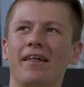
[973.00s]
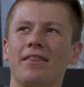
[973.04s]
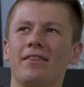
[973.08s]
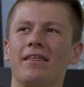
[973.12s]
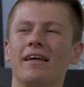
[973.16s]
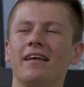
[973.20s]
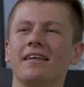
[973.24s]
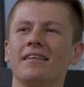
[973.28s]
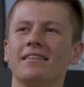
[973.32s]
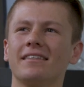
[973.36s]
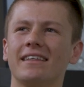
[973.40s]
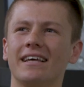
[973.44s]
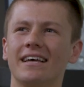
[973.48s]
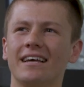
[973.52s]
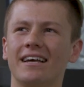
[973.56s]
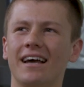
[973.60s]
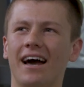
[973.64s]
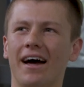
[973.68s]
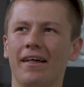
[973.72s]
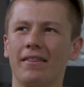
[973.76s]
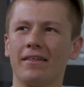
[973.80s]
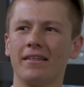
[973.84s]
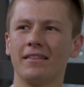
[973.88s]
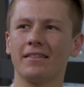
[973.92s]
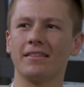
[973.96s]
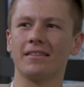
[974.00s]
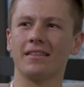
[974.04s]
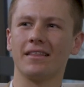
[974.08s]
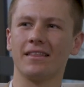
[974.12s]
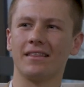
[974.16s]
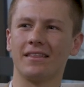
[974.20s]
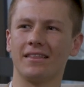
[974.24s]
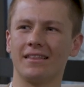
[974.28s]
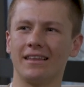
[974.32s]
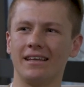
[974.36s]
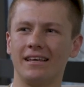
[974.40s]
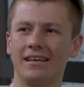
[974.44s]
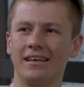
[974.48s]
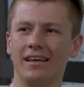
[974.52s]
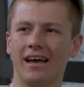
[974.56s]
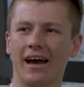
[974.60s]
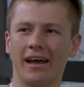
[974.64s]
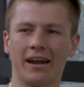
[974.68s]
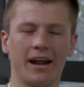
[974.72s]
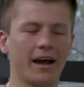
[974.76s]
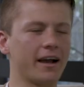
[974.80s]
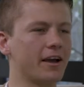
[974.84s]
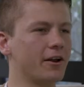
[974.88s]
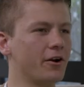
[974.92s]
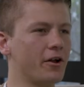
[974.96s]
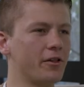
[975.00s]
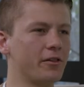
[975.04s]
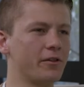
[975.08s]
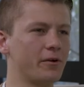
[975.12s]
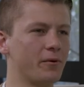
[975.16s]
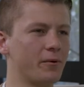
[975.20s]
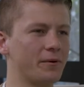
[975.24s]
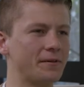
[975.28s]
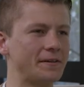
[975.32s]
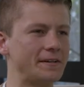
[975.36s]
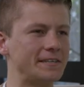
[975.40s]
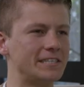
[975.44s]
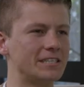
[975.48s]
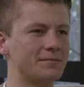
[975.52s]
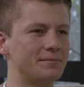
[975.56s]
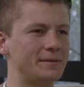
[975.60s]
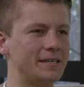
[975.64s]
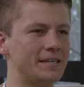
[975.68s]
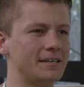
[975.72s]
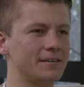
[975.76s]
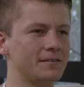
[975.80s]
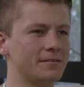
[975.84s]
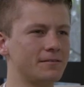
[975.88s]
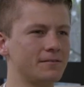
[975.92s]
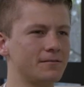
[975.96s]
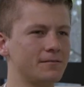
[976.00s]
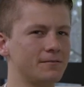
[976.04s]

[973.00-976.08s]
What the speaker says: think I can only really speak